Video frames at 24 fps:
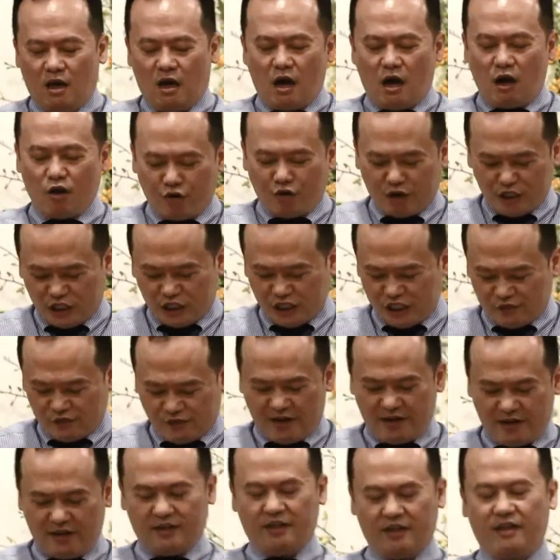Our gracious
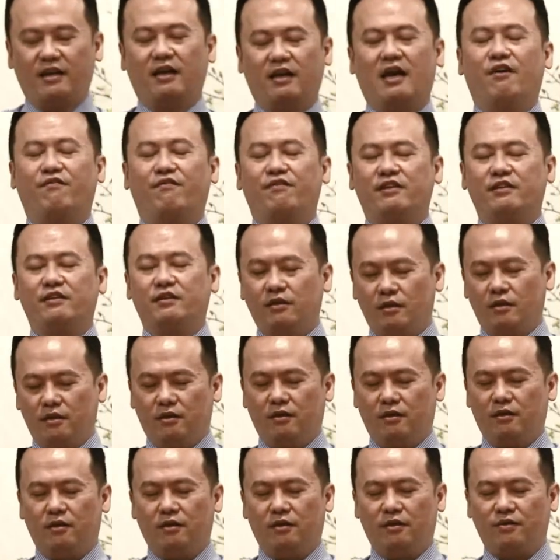Father in heaven,
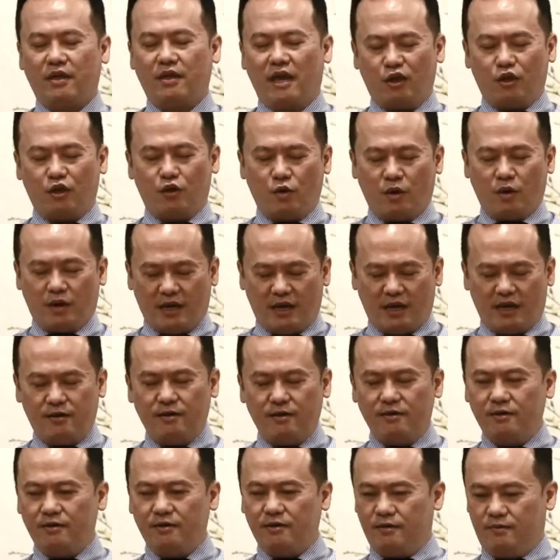thank you again
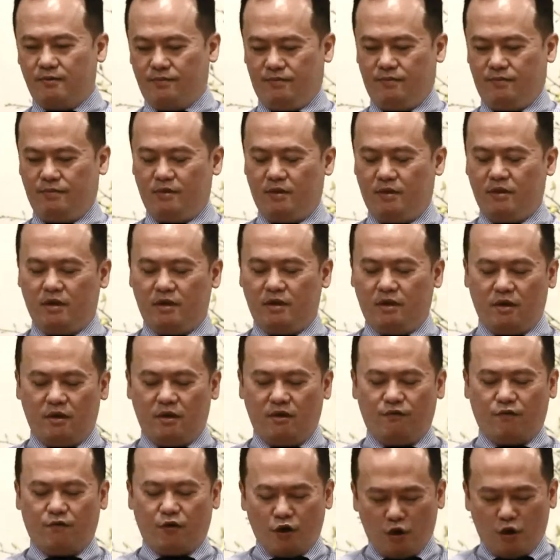
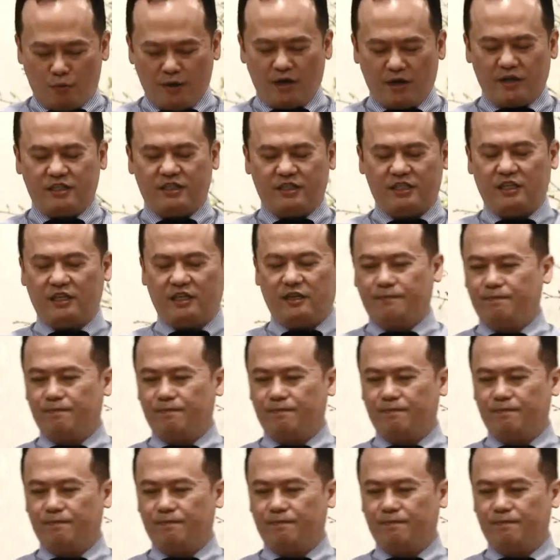for your mercy.